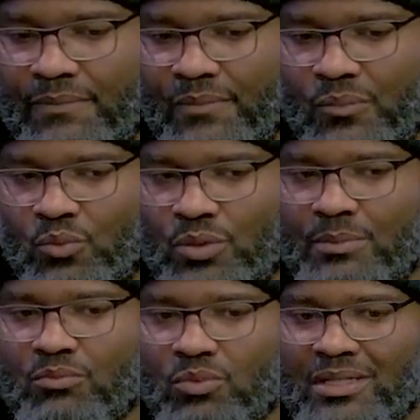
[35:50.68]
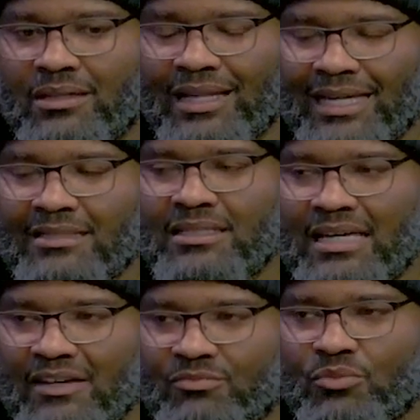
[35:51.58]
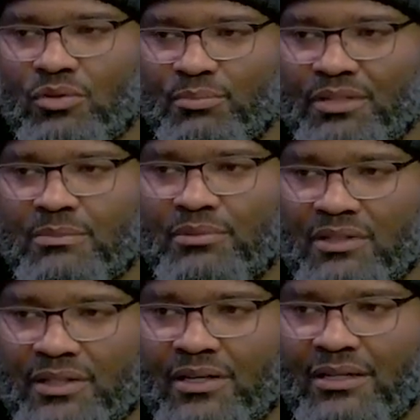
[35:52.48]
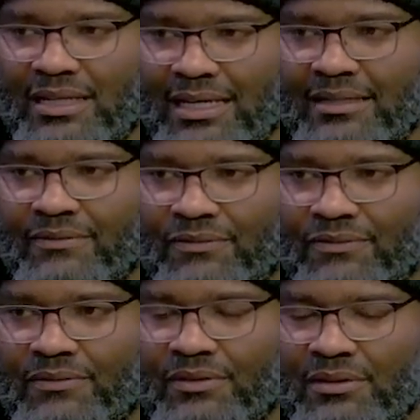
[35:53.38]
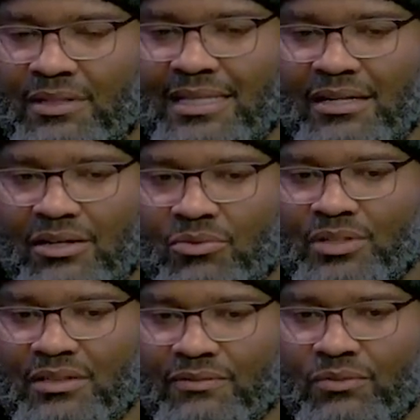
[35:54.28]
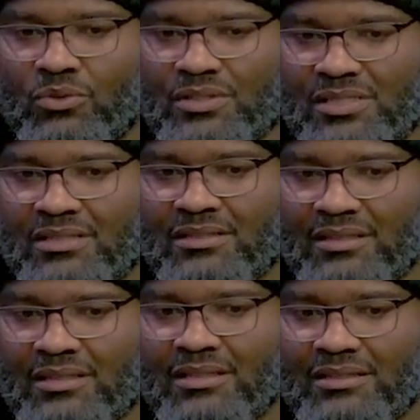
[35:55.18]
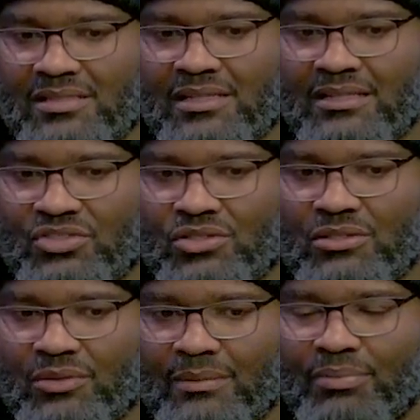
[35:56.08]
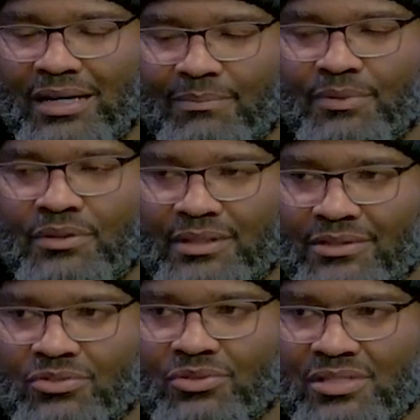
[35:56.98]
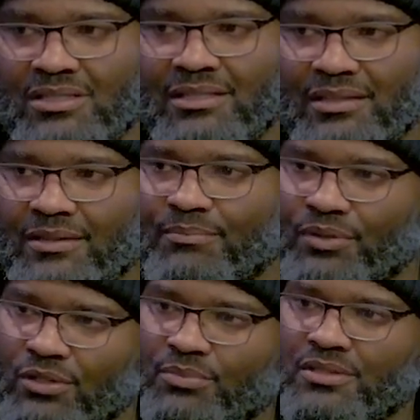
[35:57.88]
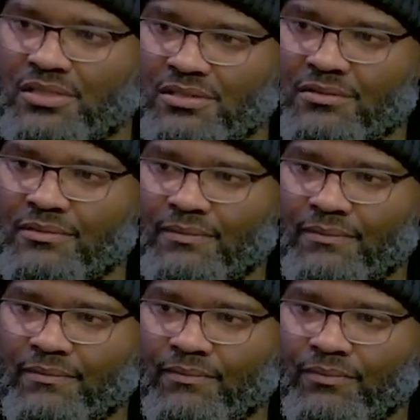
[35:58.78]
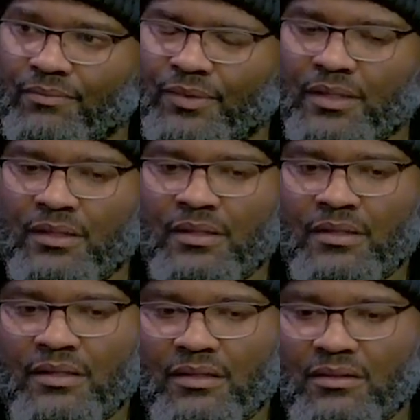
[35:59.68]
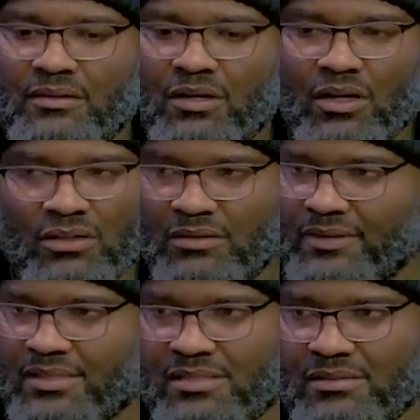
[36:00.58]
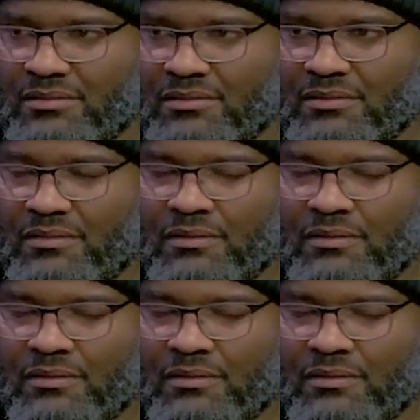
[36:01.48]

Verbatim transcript: we, we likely have more people in our life that are reinforcing the things that generate popular interest and purpose. Mm-hmm. All of us. Mm-hmm.